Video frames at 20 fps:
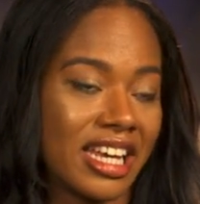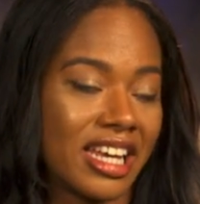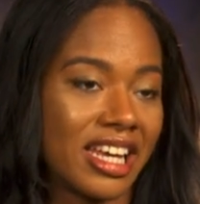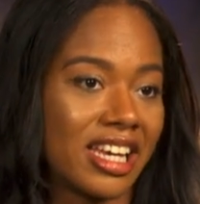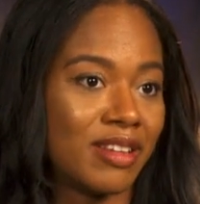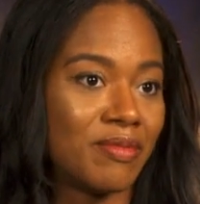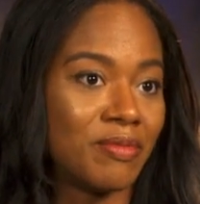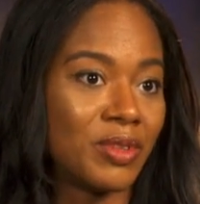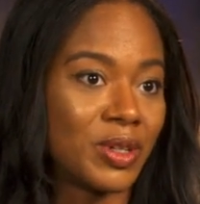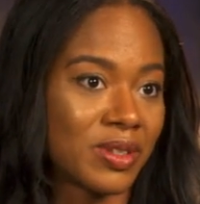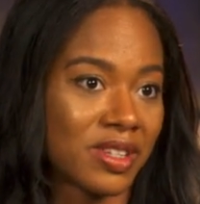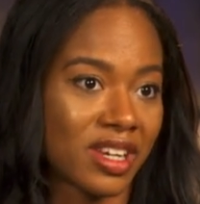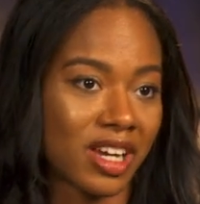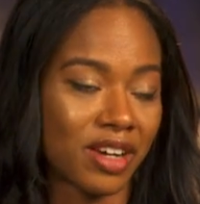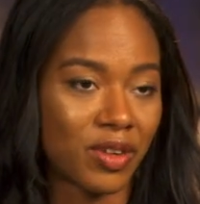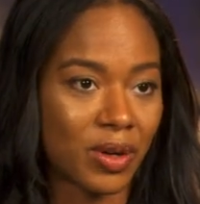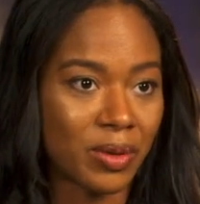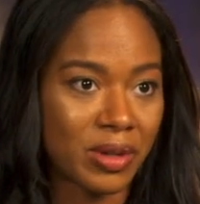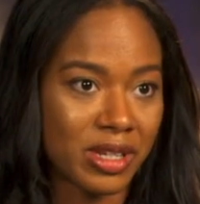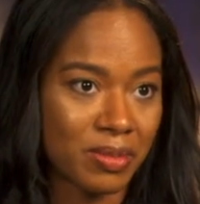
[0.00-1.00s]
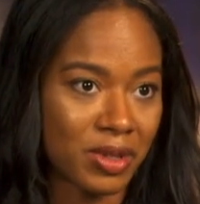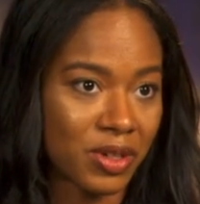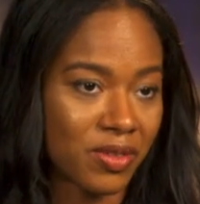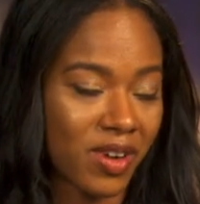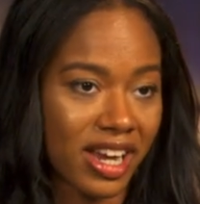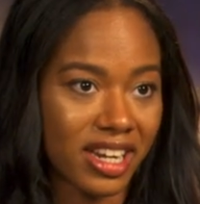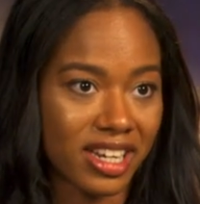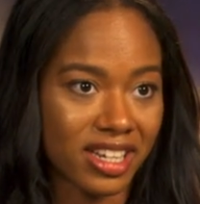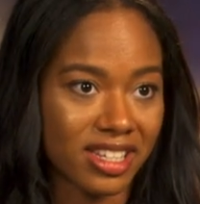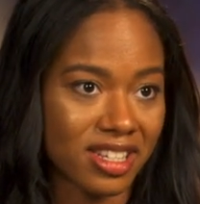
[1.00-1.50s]
in music, I've always been
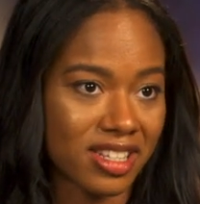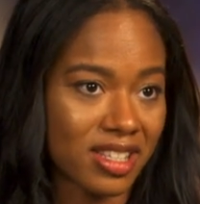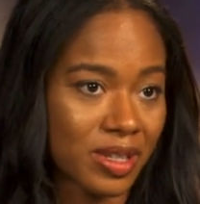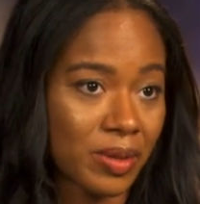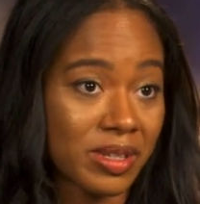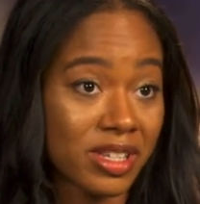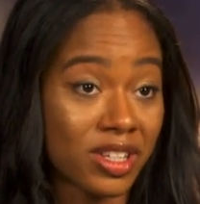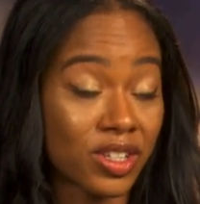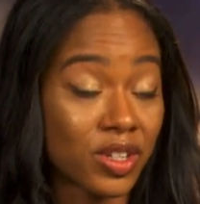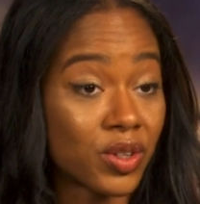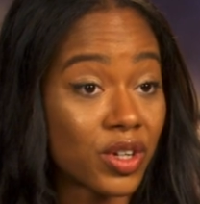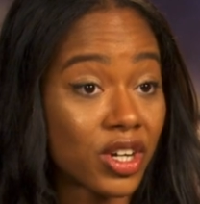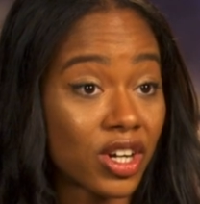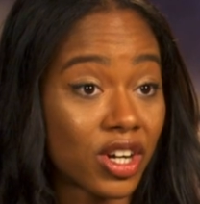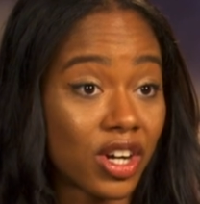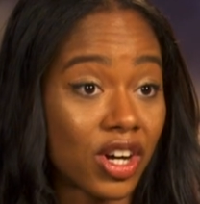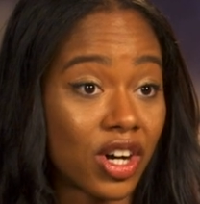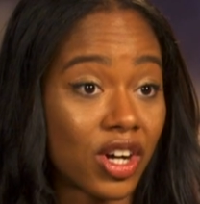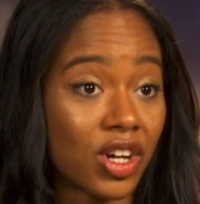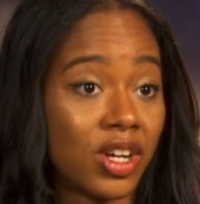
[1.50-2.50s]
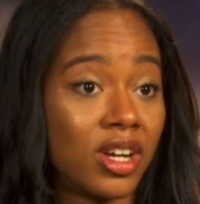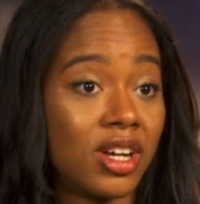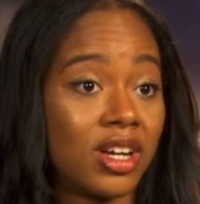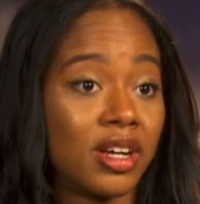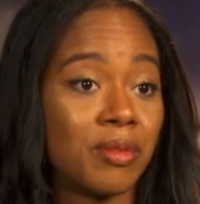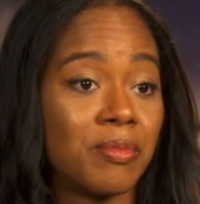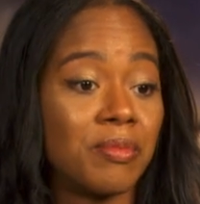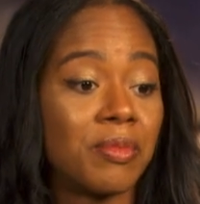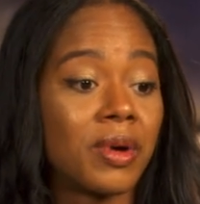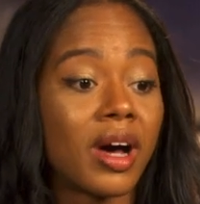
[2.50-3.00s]
writing since I was a little girl,
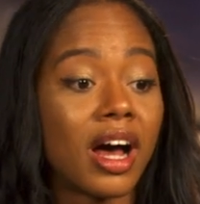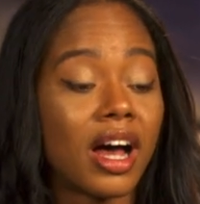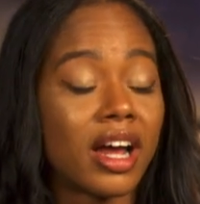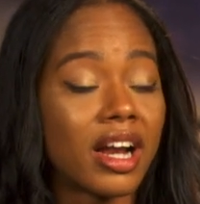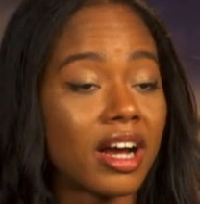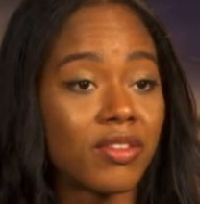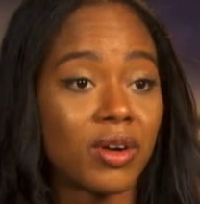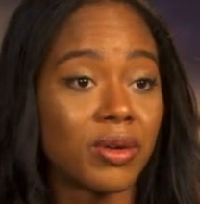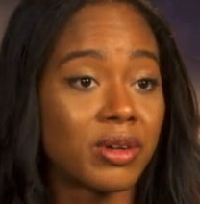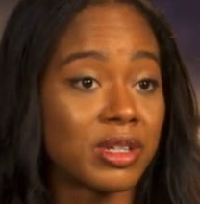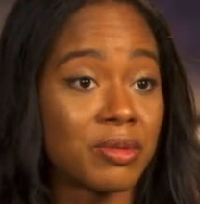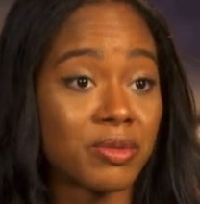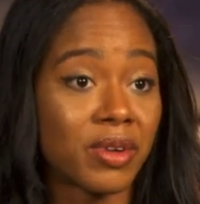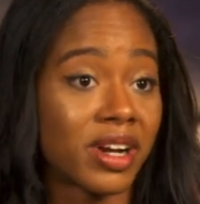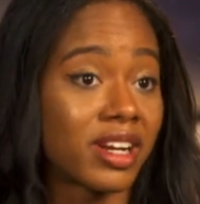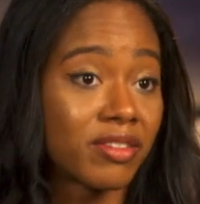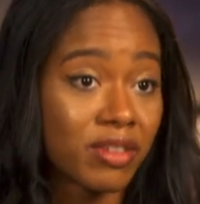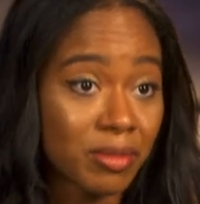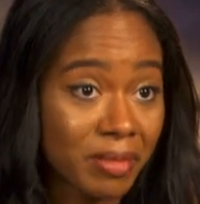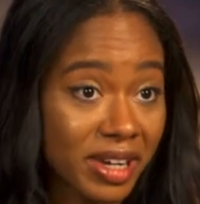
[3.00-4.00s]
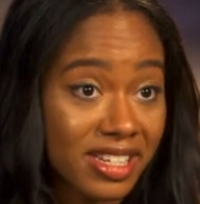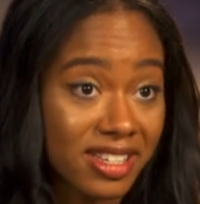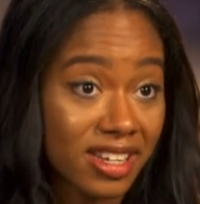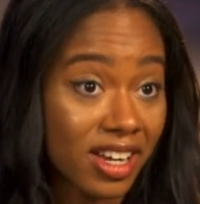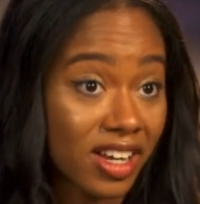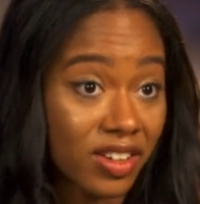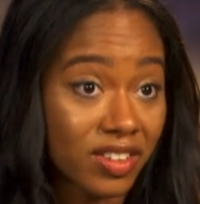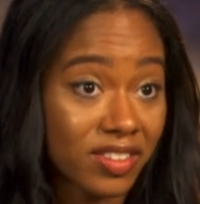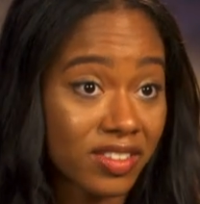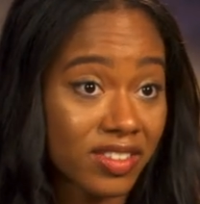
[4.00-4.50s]
but I've always been writing for
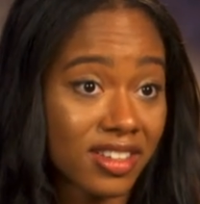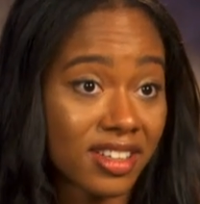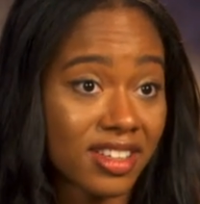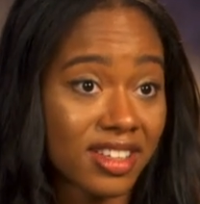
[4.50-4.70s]
myself.